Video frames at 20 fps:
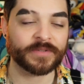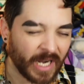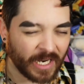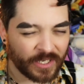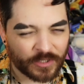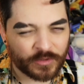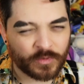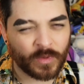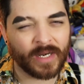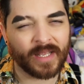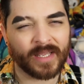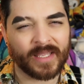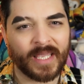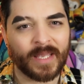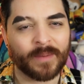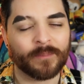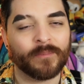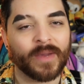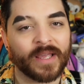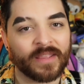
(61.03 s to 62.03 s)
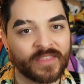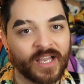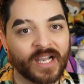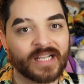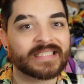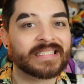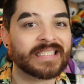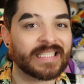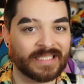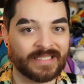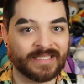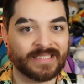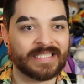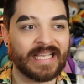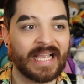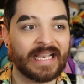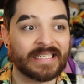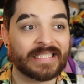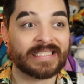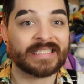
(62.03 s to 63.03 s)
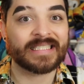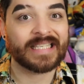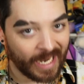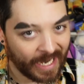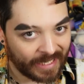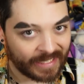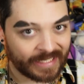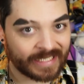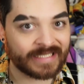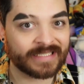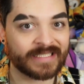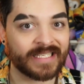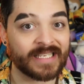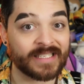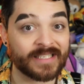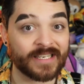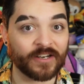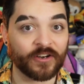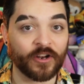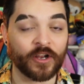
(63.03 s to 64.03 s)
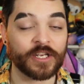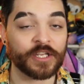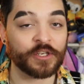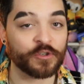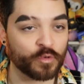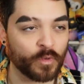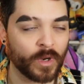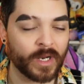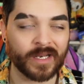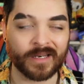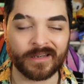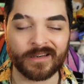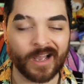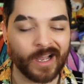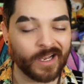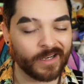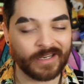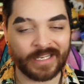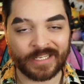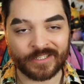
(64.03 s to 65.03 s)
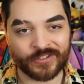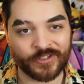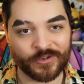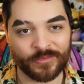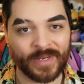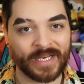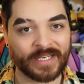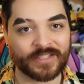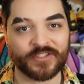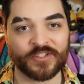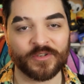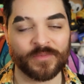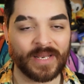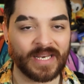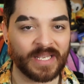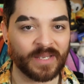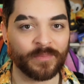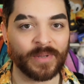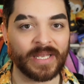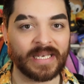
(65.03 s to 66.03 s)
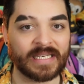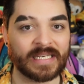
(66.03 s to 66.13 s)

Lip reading: I just want to keep my thoughts concise and consistent on each one and not intermix too many opinions.